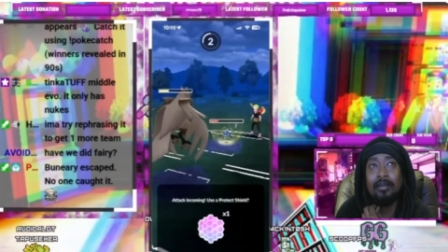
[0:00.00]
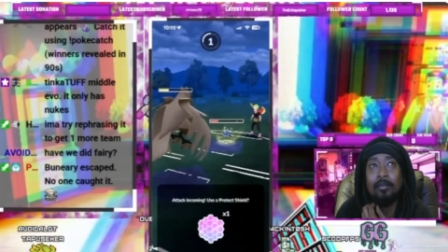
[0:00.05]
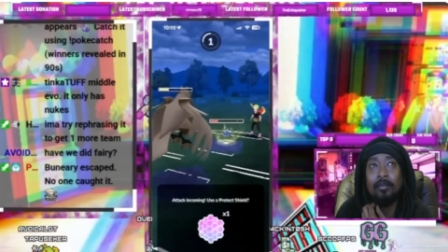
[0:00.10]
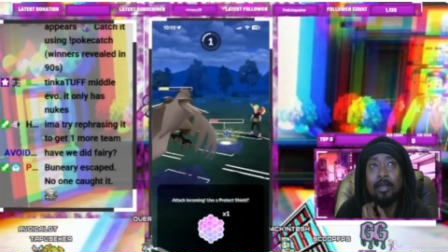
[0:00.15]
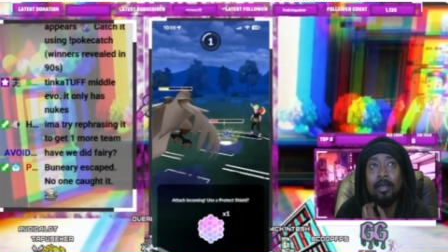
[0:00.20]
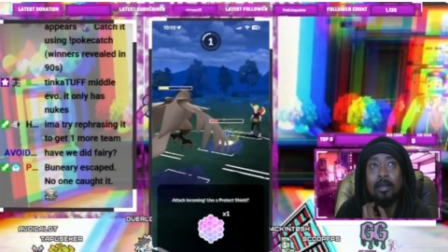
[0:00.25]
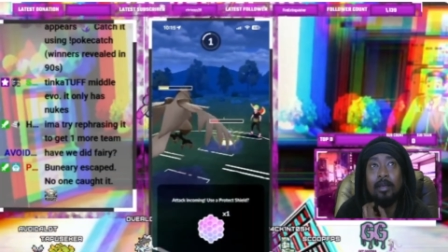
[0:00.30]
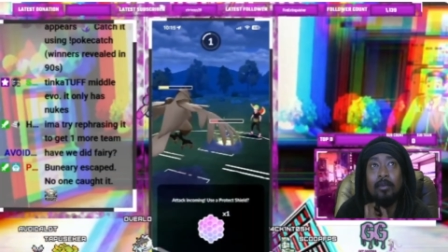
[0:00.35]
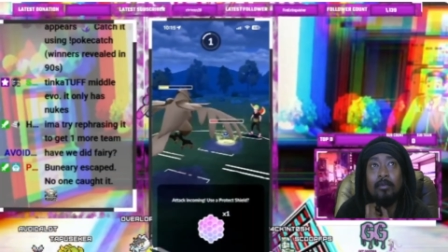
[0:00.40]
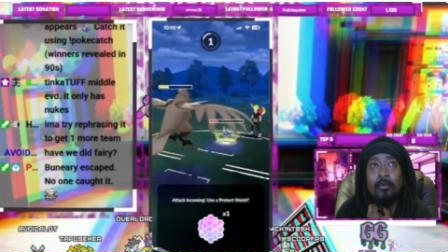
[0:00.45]
I
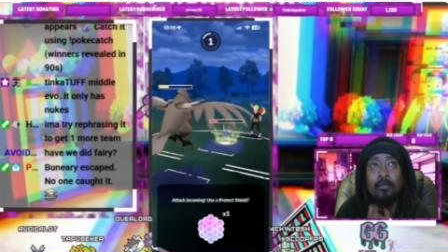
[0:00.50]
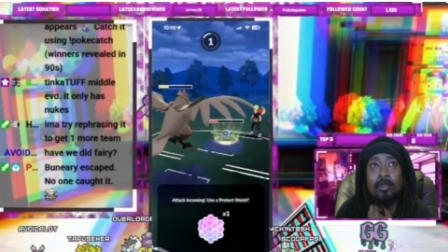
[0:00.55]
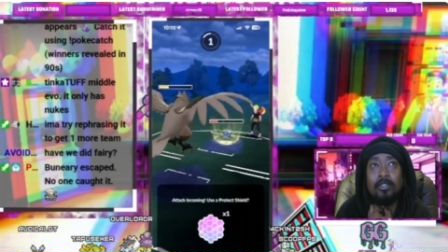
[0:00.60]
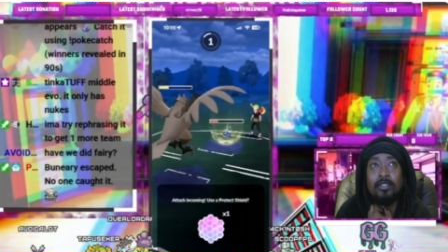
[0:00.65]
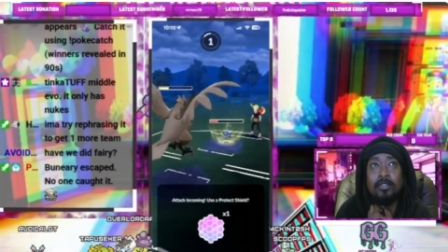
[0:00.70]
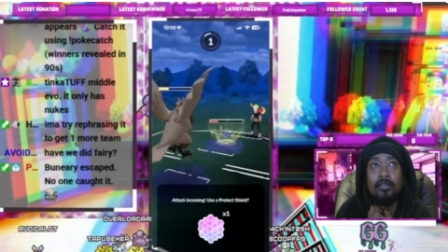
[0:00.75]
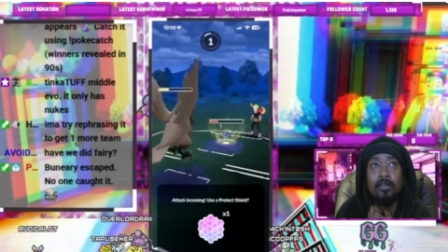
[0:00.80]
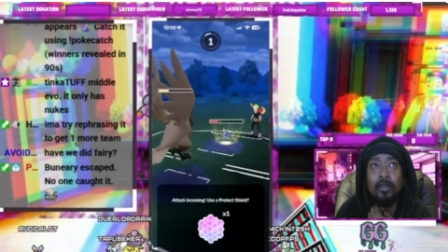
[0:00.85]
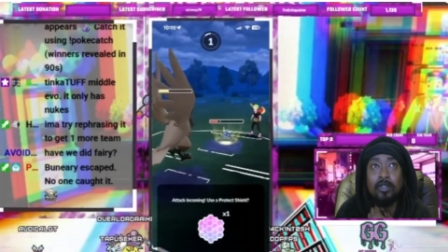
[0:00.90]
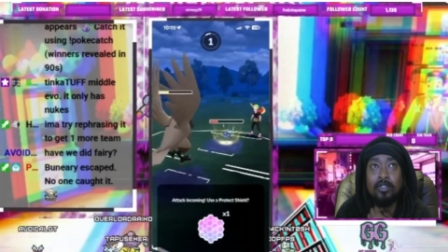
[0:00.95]
mean, we must
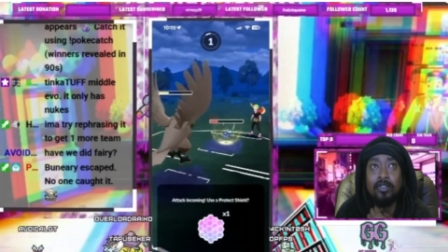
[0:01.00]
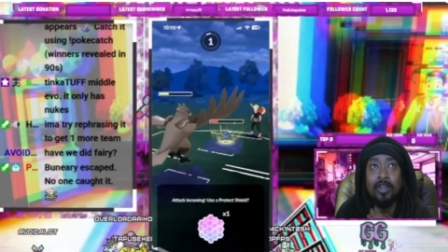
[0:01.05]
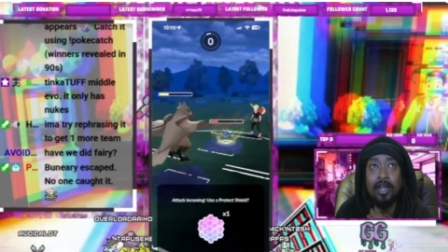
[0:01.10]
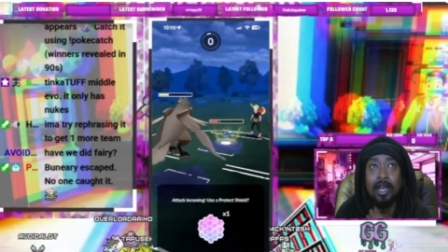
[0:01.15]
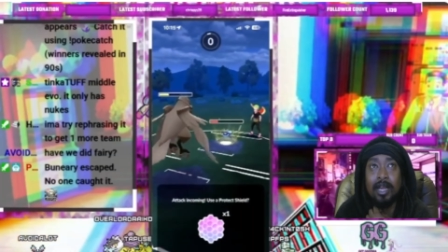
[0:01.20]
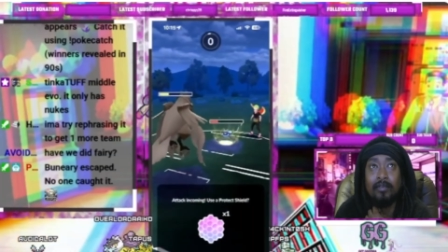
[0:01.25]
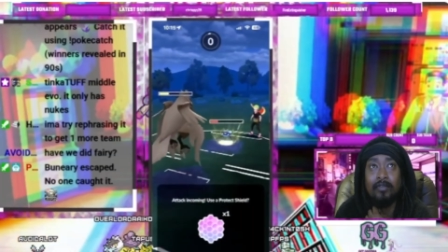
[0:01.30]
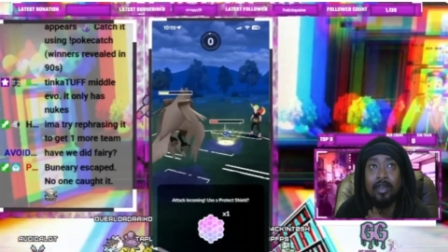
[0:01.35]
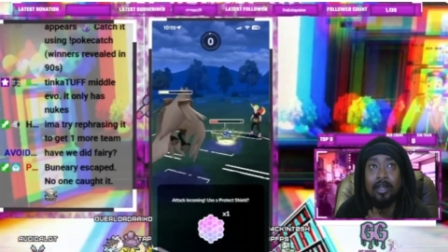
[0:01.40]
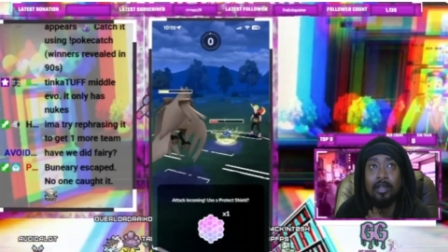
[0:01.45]
have lost
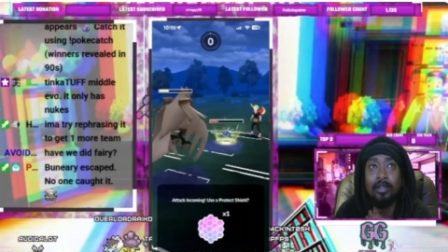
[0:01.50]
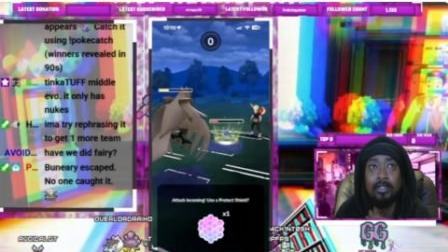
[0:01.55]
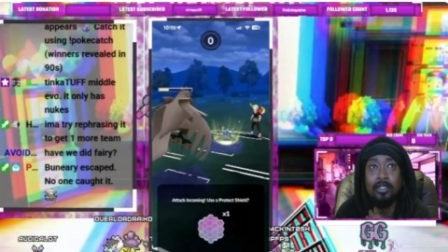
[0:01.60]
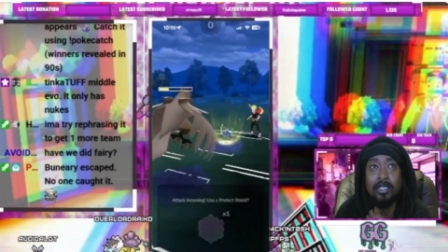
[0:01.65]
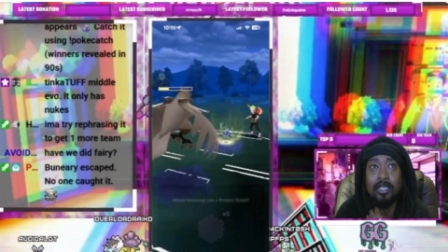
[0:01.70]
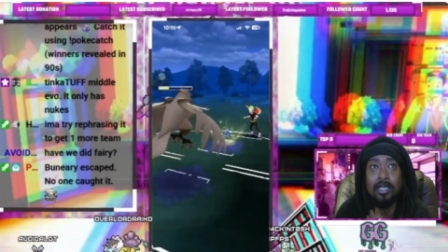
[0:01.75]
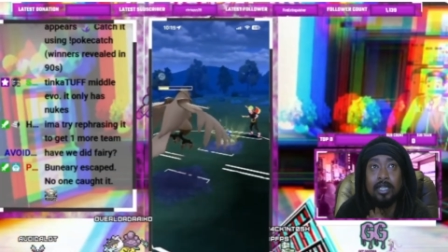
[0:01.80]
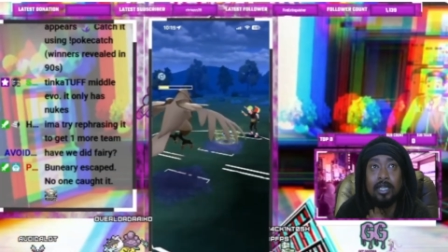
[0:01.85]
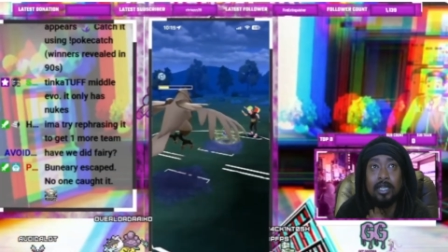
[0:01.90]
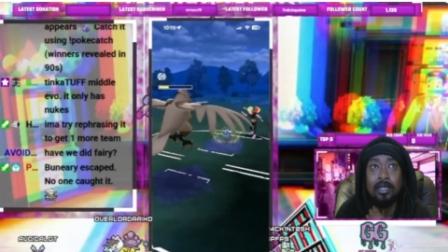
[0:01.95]
track of
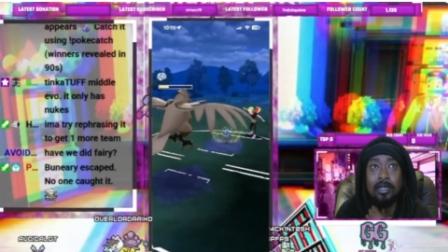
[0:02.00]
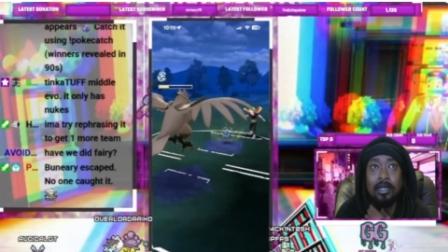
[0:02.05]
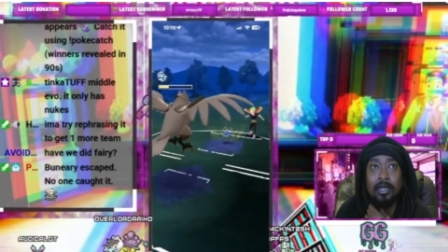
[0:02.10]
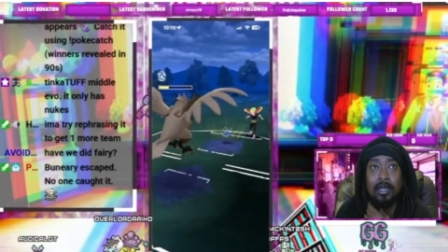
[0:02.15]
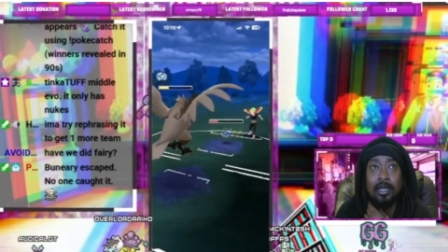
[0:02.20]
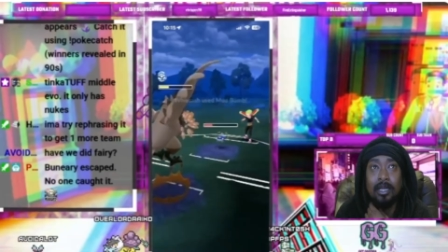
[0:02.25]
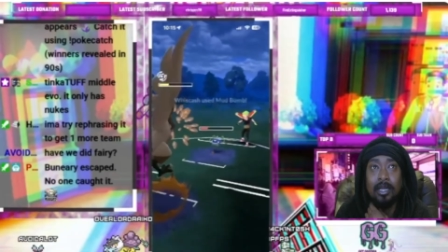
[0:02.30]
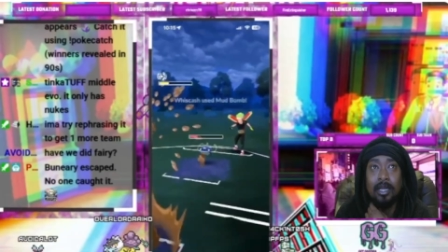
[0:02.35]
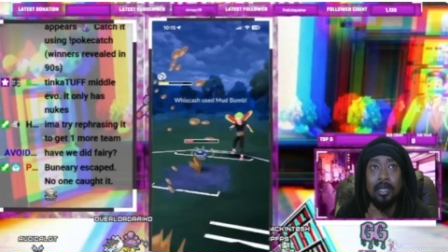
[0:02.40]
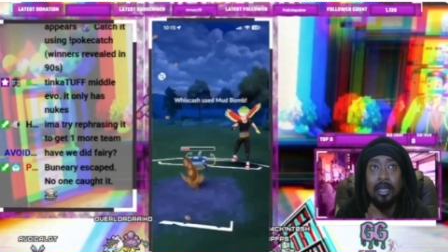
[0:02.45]
energy here,
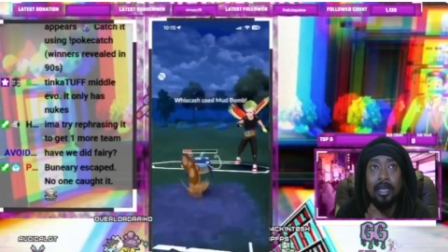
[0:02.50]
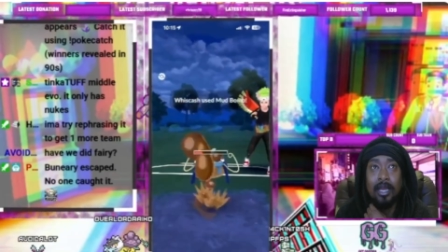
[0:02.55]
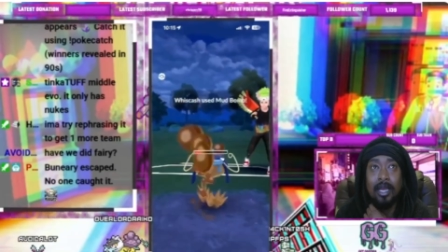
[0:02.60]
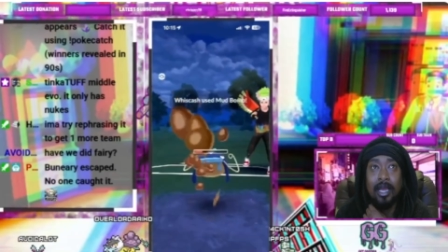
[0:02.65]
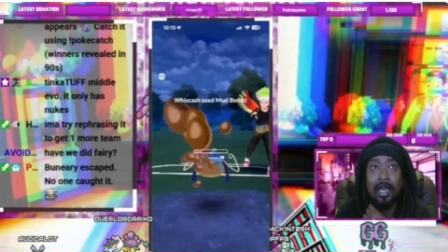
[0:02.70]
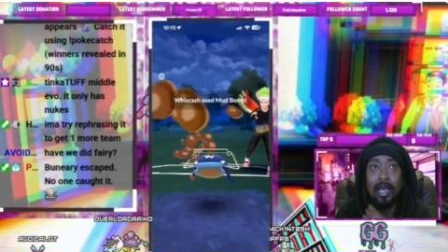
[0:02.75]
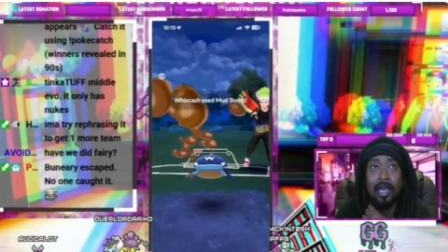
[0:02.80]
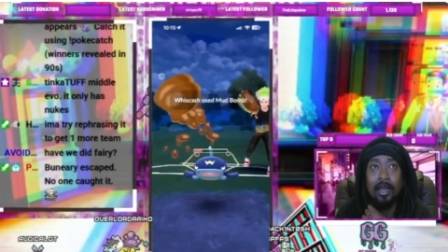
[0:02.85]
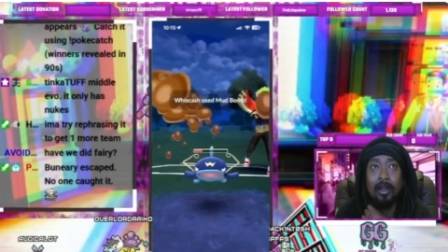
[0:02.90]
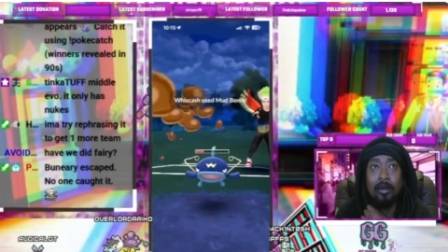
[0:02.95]

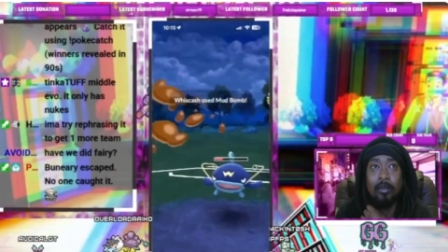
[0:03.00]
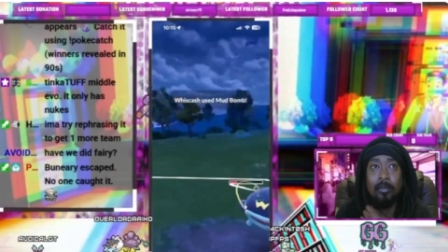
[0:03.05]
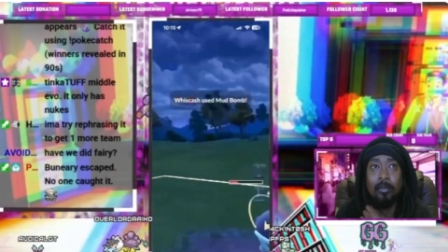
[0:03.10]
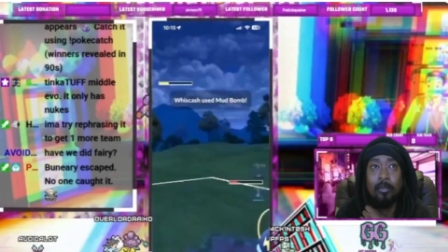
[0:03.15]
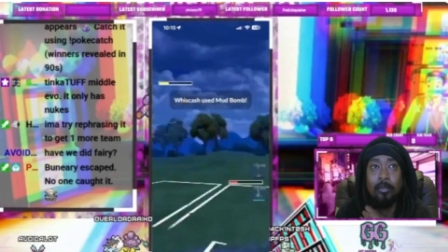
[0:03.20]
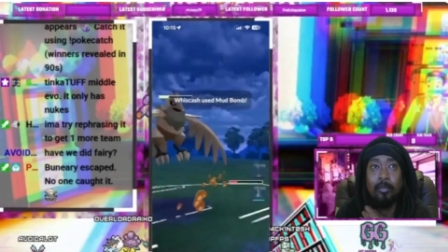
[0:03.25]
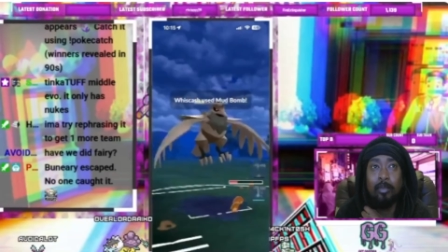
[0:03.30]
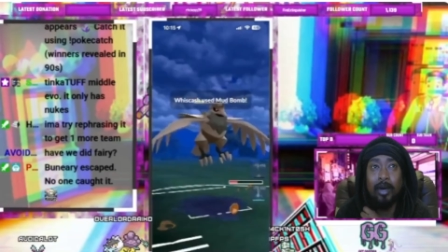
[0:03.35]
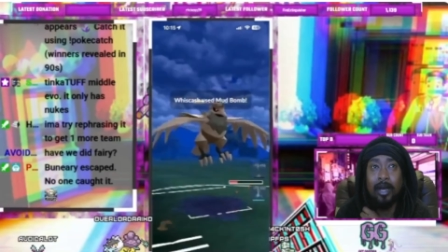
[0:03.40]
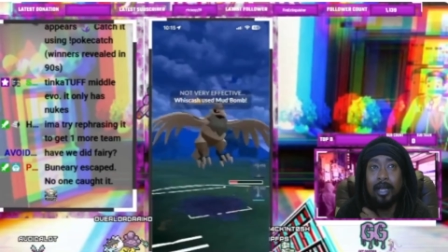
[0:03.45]

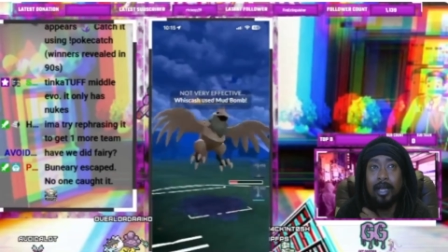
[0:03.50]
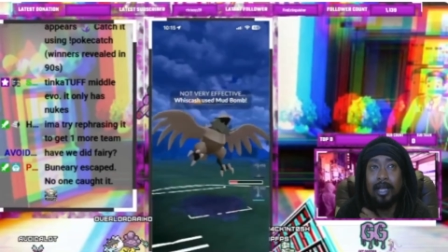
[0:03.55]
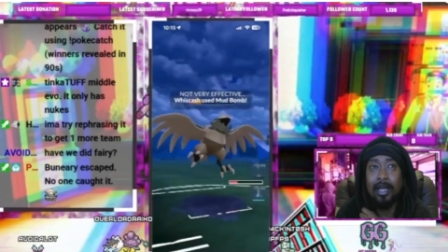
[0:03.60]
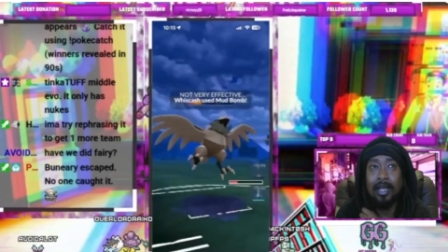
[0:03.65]
and but